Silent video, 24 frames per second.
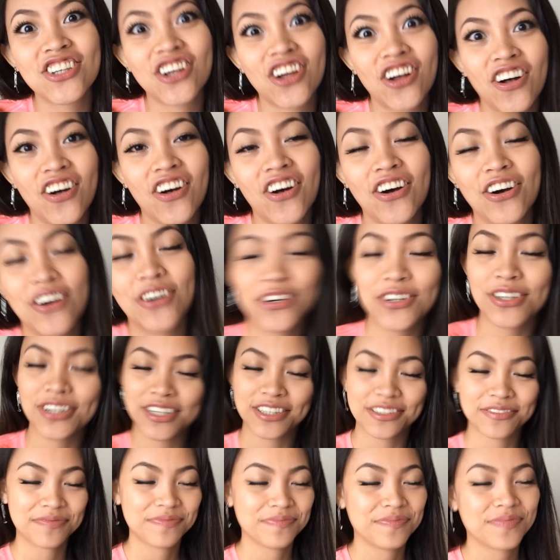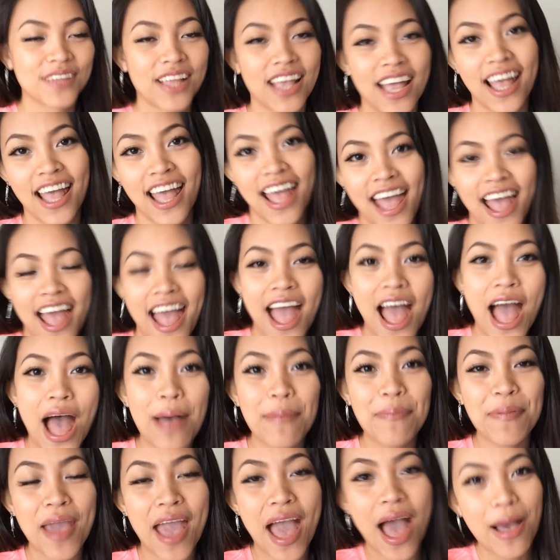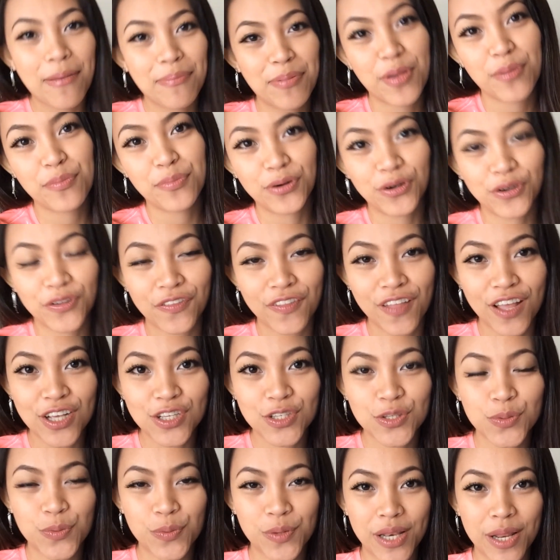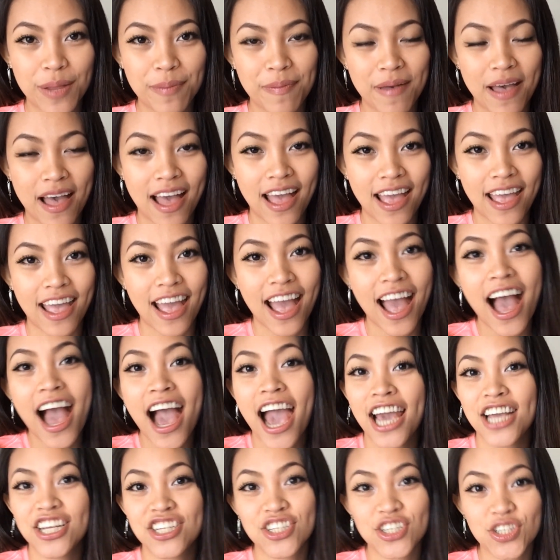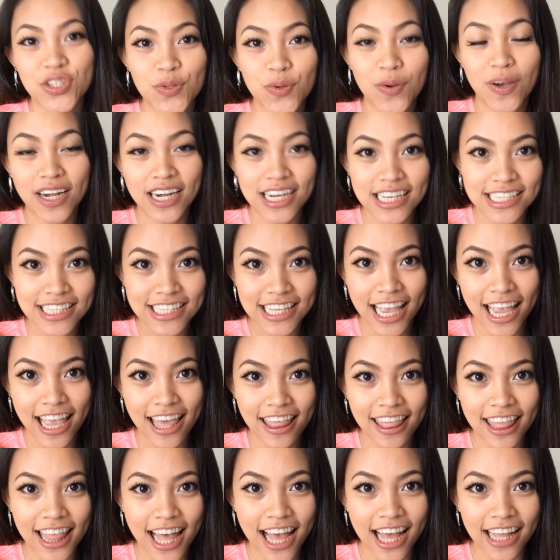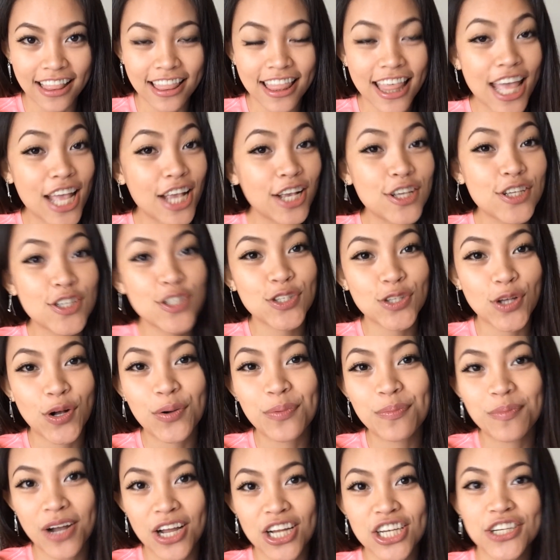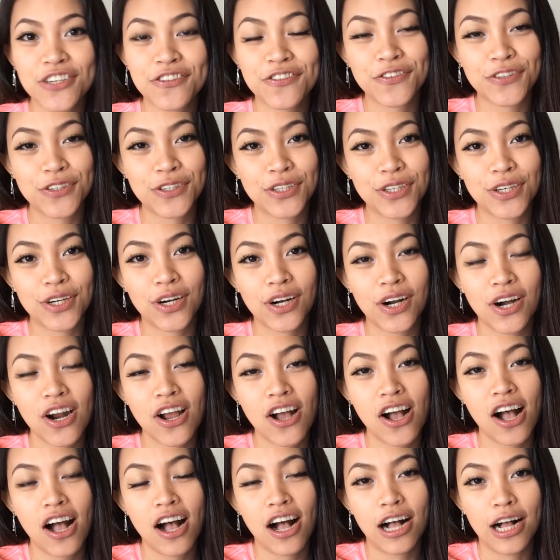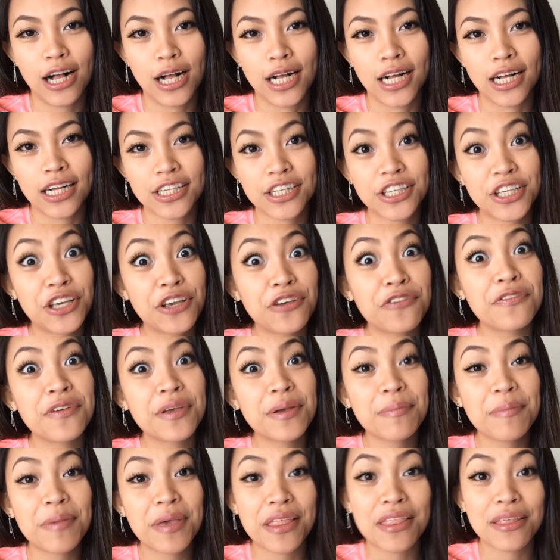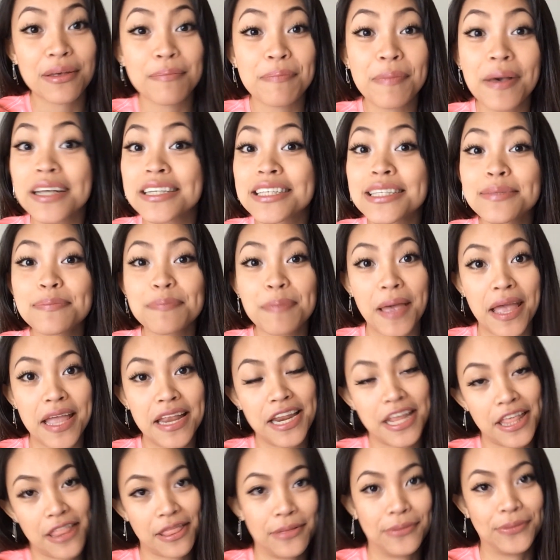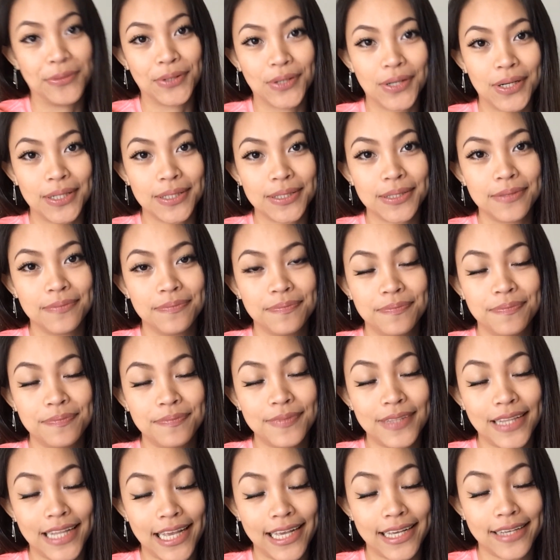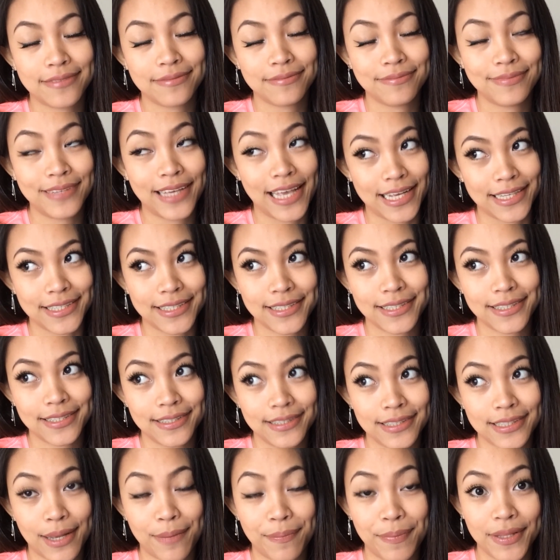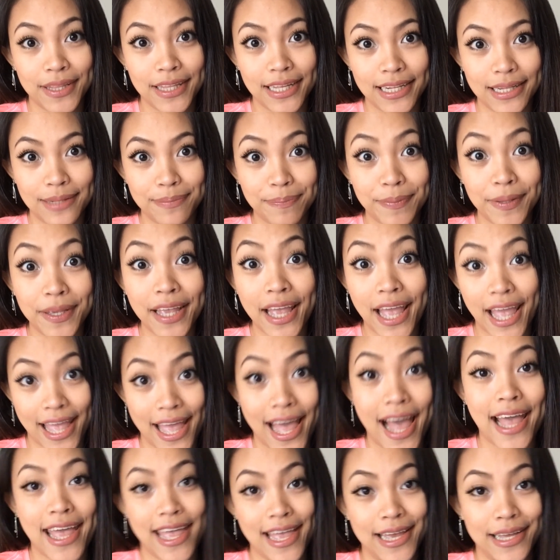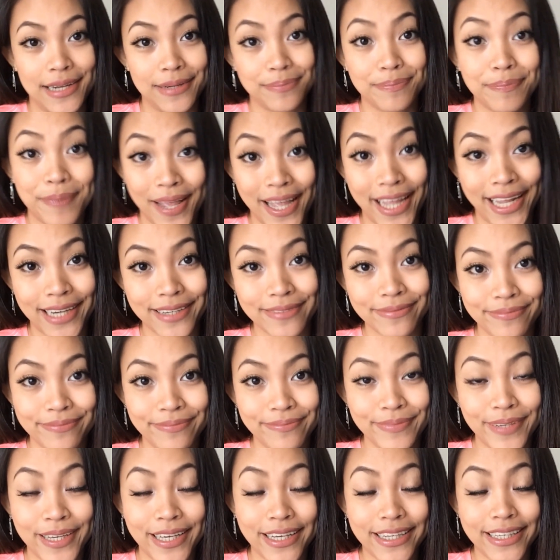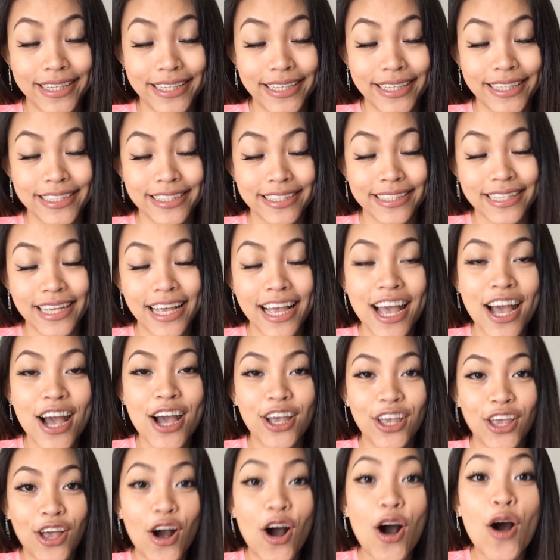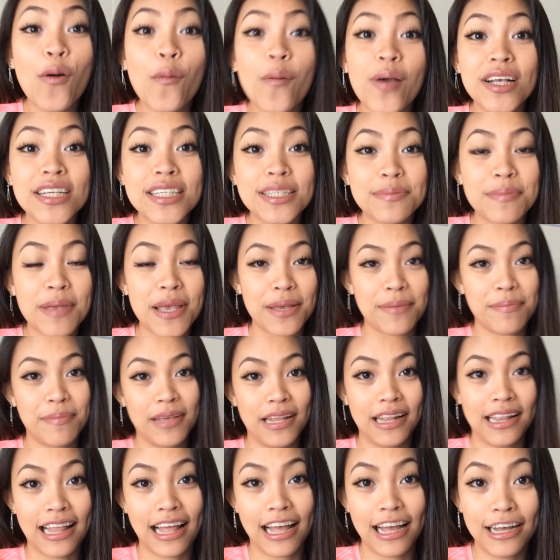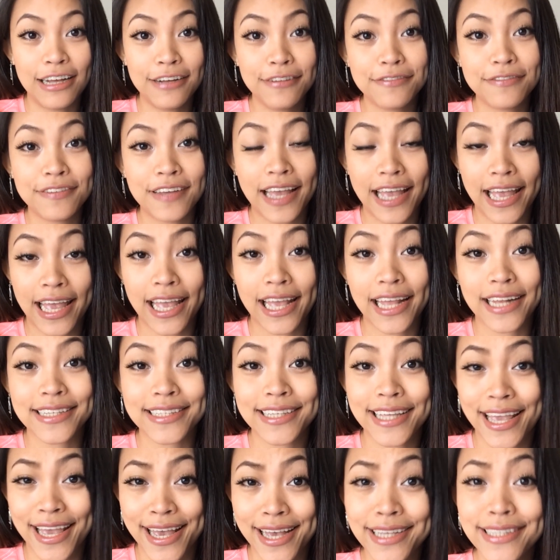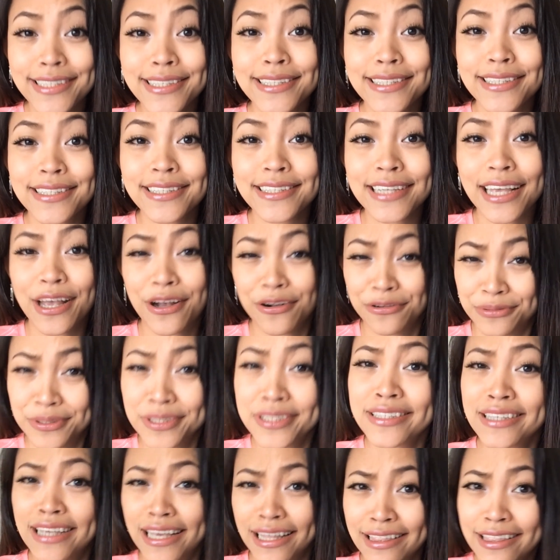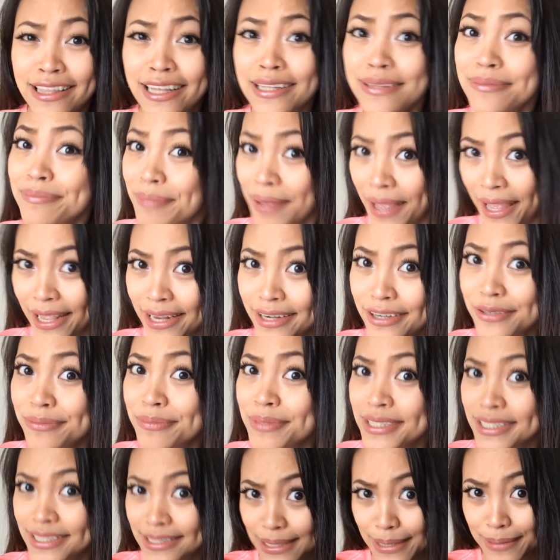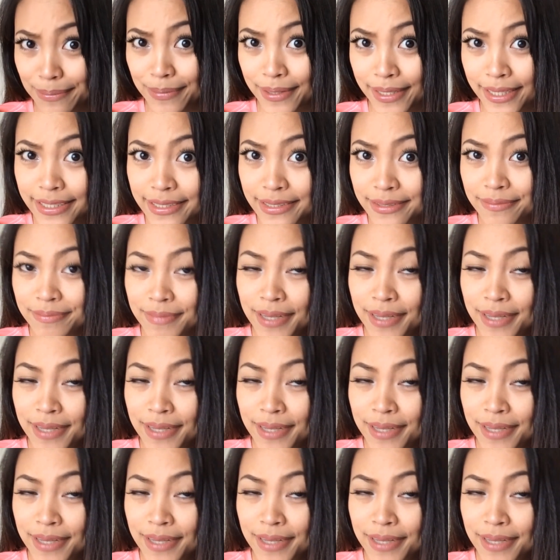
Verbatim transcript: Joke. Happy, happy birthday, sweetie pie. I just wanna say that thank you so much for uh, giving me the best pain in the world. Like, yes, capital P-A-I-N, pain. Because you always make me laugh and yes, I always get that pain on my stomach.